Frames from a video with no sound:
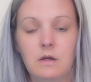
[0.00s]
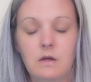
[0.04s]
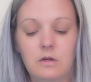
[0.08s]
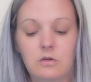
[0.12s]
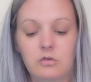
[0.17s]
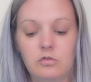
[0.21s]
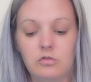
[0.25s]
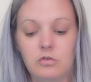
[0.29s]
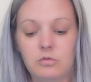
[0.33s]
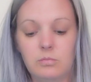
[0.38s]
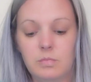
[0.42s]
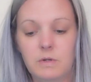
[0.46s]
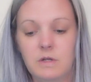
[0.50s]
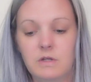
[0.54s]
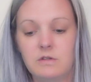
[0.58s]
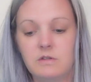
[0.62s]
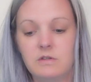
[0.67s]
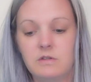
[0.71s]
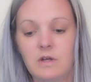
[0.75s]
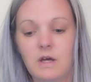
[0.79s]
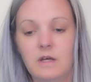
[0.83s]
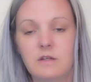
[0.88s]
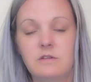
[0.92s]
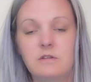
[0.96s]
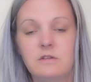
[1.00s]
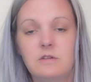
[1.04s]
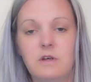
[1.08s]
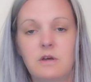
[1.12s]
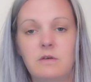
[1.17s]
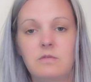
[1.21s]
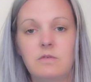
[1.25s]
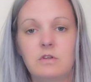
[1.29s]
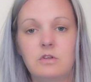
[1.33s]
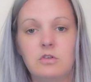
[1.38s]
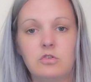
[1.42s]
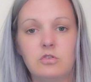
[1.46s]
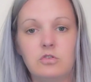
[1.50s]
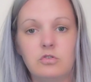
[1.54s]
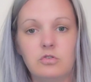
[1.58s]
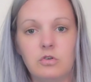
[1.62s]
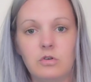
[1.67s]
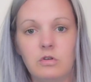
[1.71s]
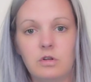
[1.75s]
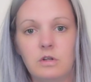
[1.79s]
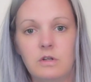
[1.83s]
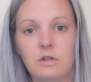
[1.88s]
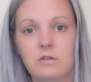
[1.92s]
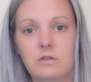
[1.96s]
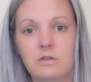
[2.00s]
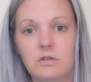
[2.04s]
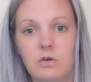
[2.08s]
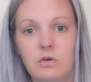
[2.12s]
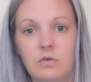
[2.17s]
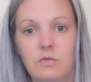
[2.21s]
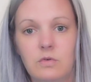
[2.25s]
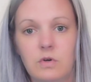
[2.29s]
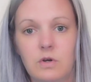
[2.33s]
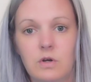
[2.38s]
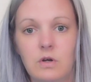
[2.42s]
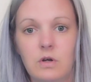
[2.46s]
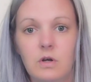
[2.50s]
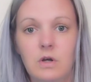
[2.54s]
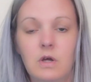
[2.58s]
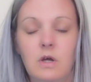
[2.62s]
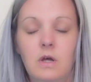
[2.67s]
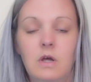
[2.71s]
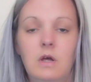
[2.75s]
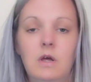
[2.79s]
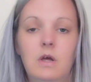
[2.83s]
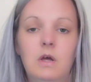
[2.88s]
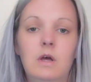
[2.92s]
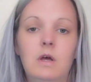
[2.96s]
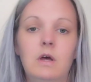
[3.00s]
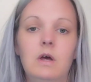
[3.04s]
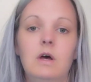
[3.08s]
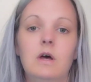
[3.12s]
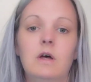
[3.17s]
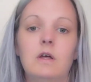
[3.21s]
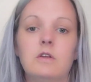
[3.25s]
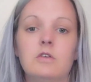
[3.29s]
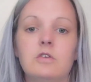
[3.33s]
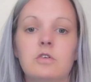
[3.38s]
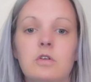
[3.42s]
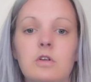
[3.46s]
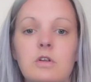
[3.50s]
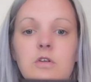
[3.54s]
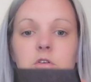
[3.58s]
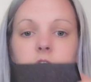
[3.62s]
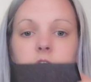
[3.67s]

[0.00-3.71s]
Should be a size 7 sterling silver. Uh, so let's